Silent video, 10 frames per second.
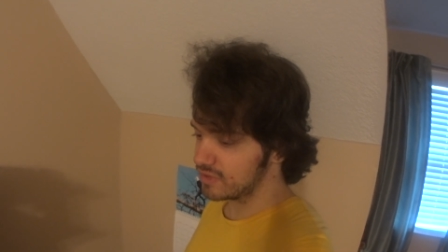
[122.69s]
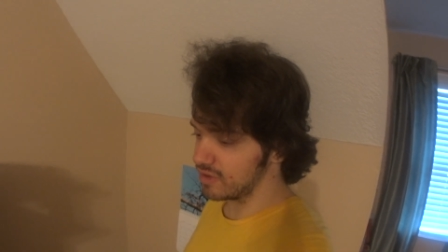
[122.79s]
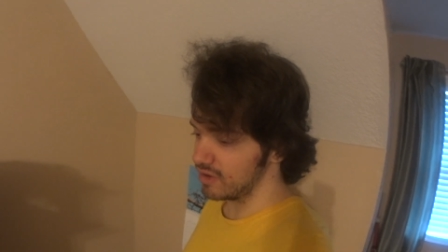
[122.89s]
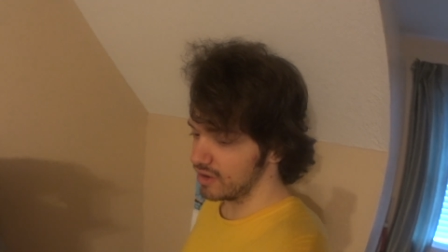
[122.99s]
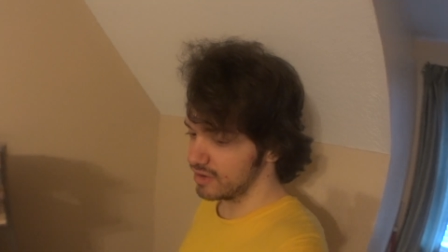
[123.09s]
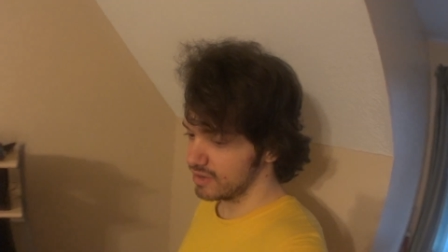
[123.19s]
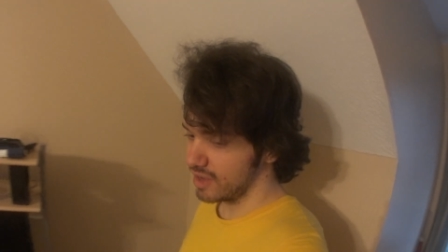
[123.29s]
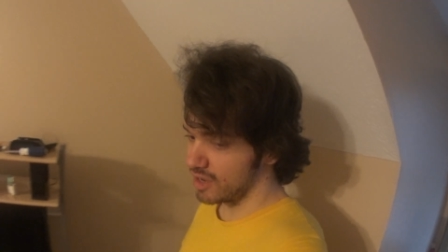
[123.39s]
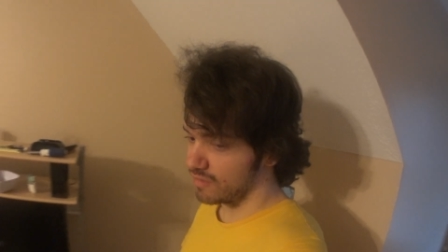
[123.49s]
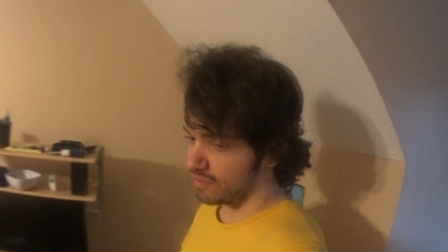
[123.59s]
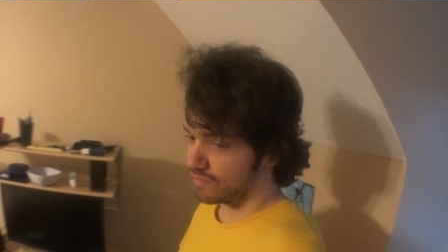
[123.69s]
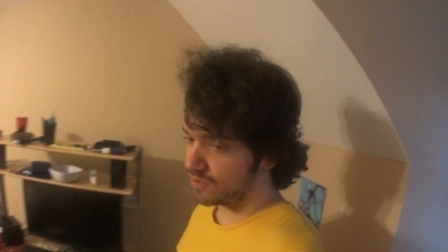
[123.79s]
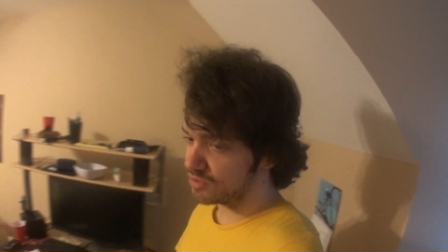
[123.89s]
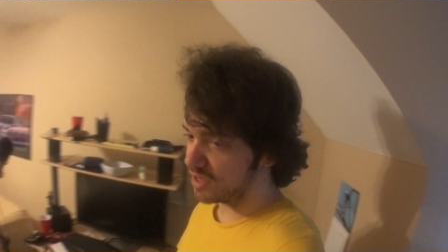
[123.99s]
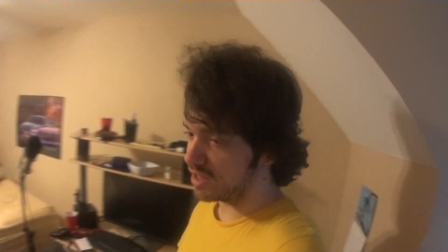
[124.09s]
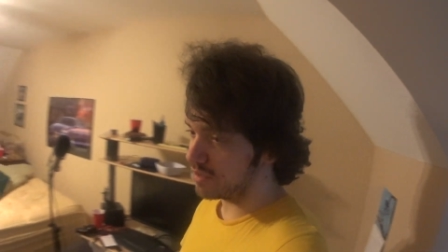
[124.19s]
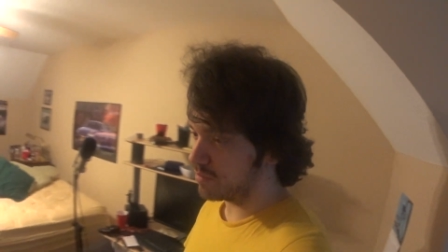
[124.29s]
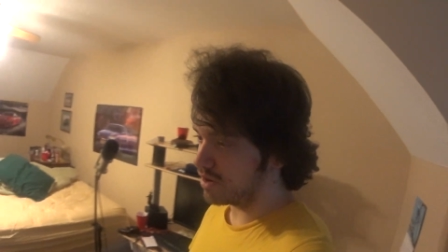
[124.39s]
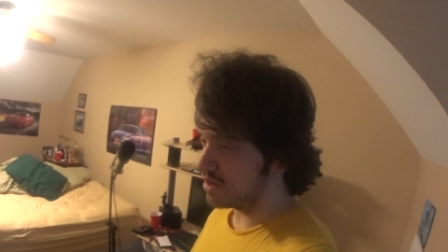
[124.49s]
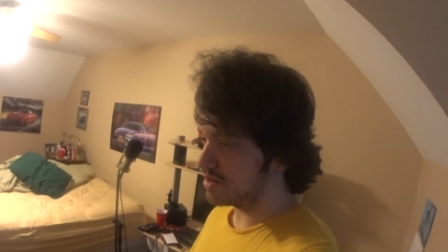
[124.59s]
card out of the first
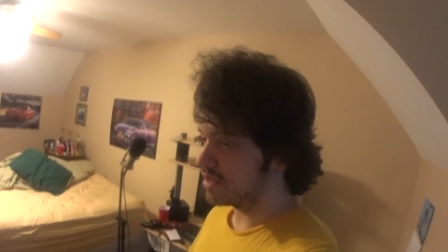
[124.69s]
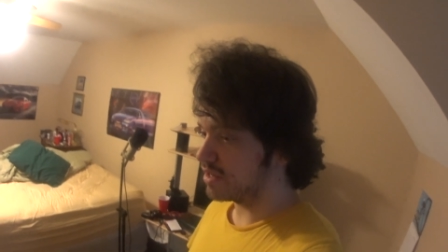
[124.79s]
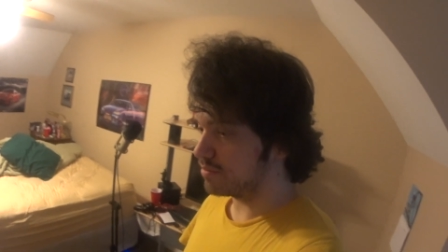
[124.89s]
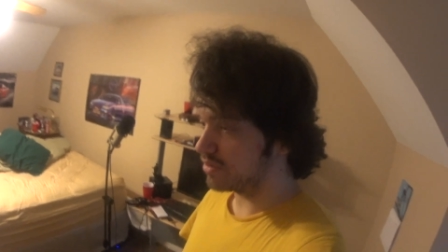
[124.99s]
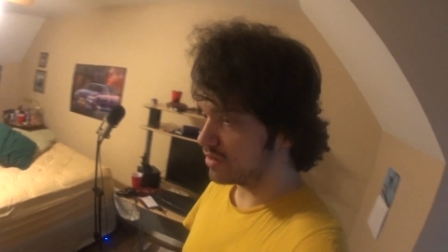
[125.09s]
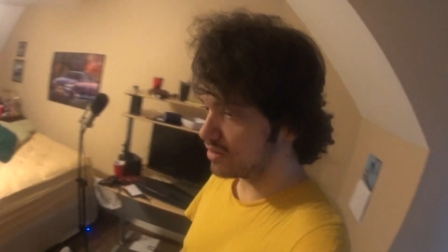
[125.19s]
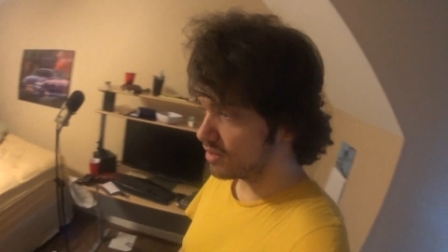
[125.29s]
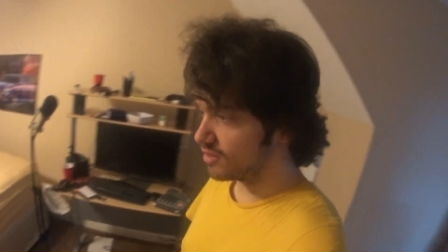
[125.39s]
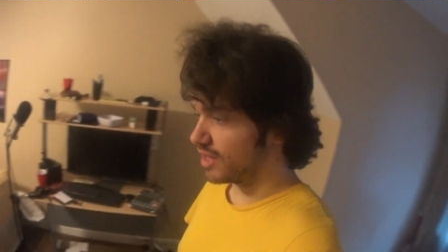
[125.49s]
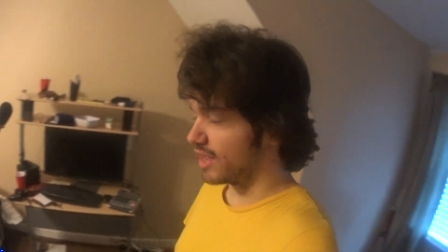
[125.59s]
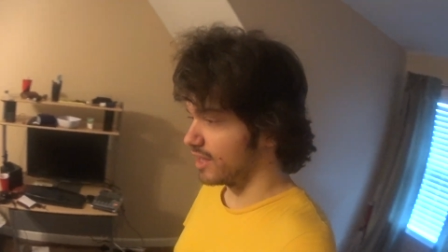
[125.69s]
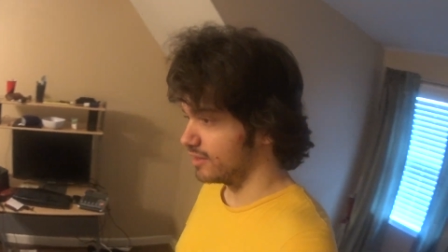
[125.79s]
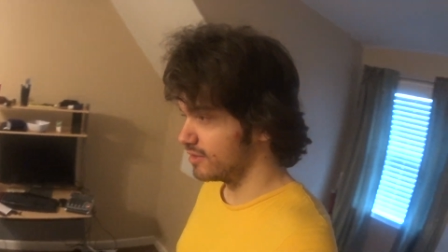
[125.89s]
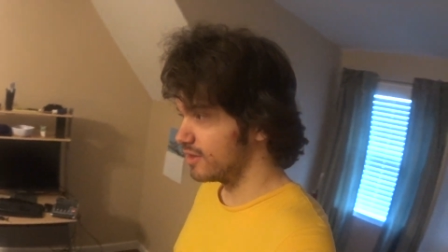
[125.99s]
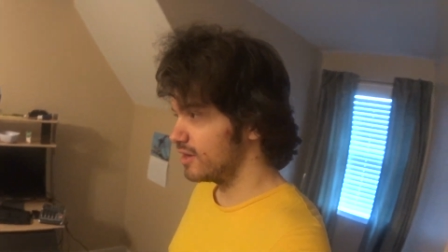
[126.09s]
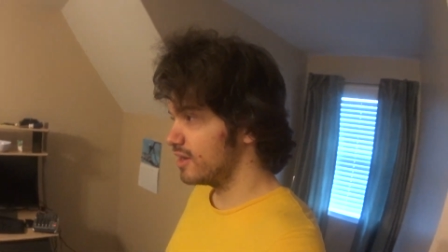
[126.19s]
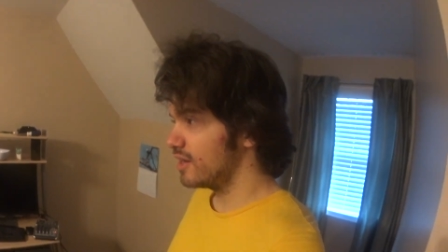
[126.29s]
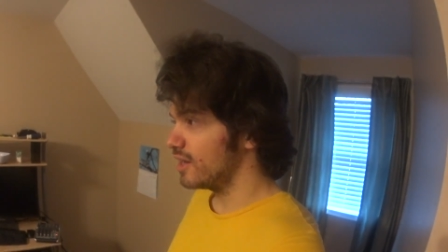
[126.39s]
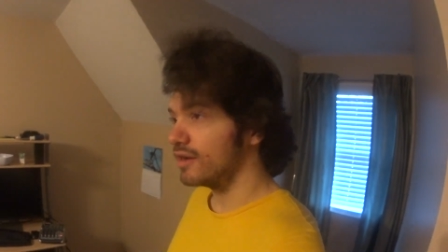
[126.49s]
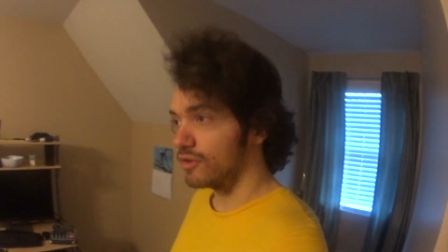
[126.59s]
Alienware, put it into the second,
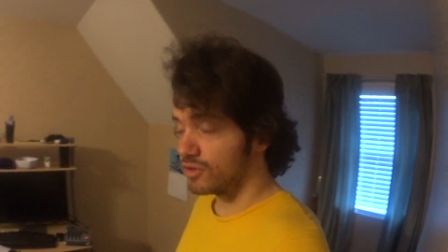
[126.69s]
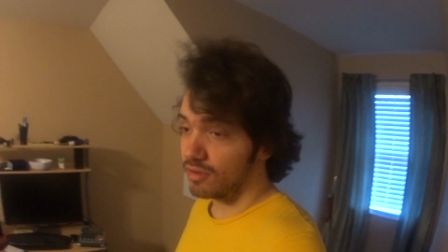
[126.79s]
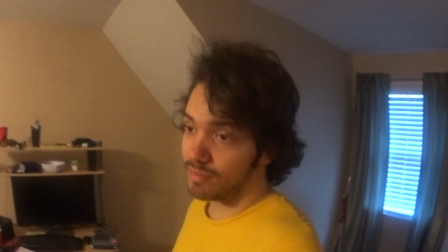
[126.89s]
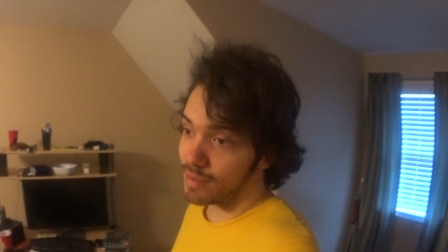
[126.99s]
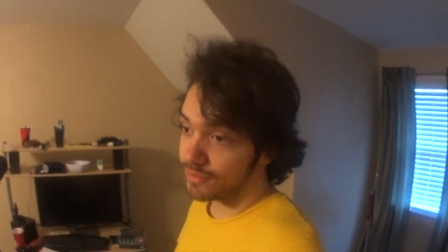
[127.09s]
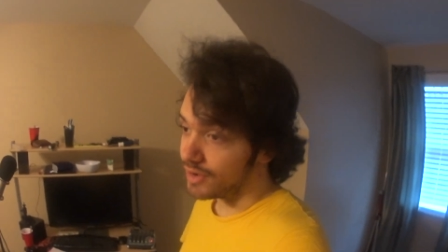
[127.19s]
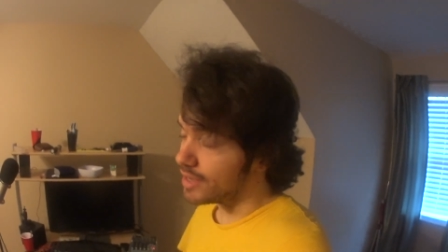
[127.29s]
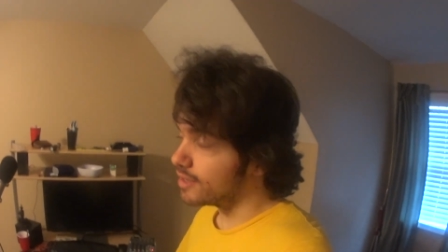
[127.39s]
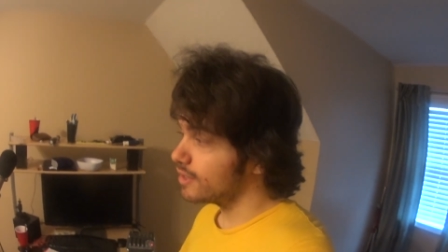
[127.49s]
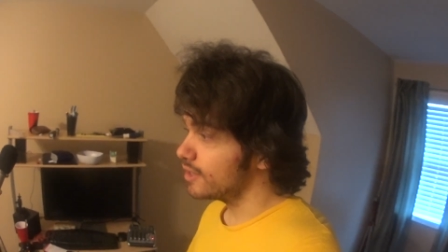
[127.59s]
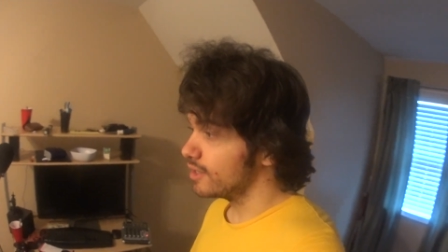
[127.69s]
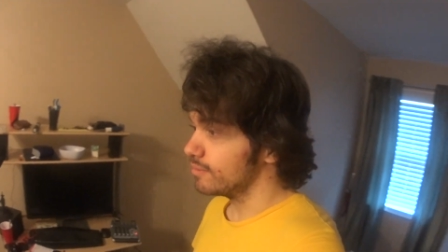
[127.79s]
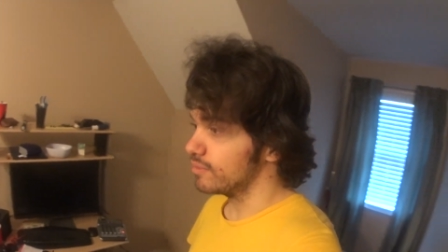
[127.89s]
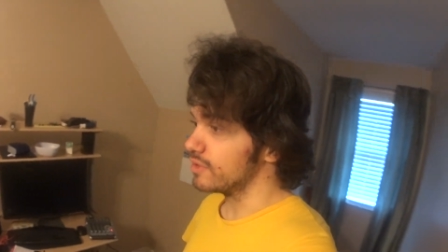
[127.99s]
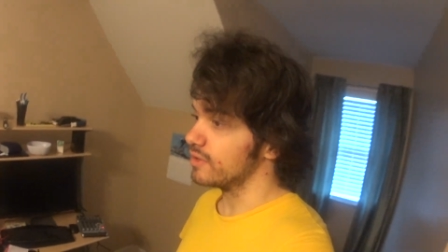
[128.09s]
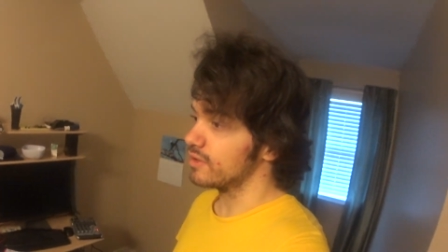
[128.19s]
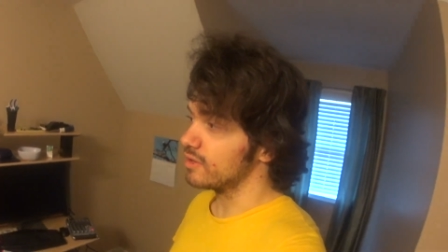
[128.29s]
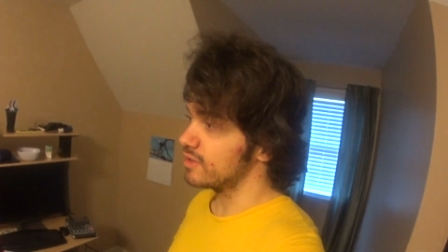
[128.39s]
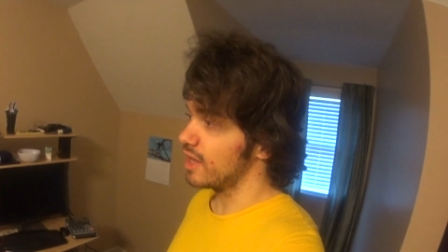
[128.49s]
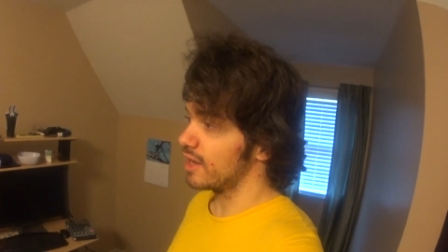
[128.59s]
and also the memory, and put it into
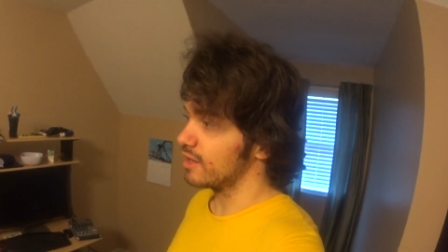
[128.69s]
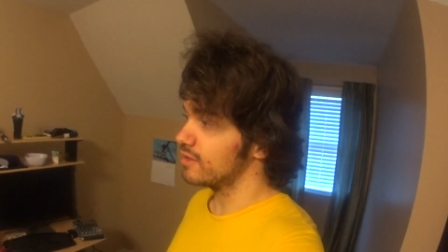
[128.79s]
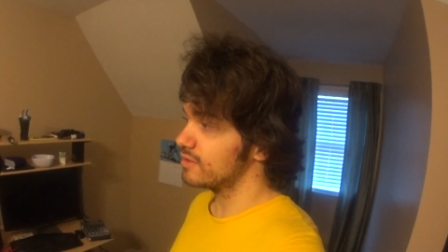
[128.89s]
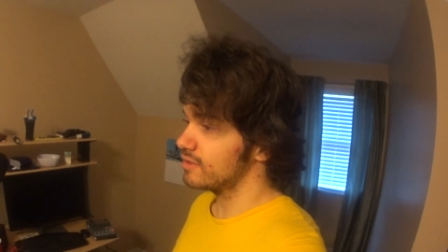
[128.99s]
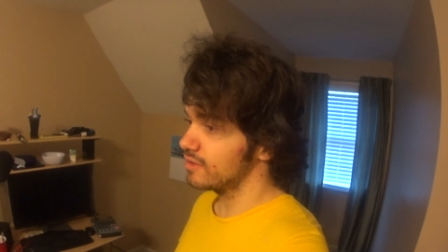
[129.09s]
the second.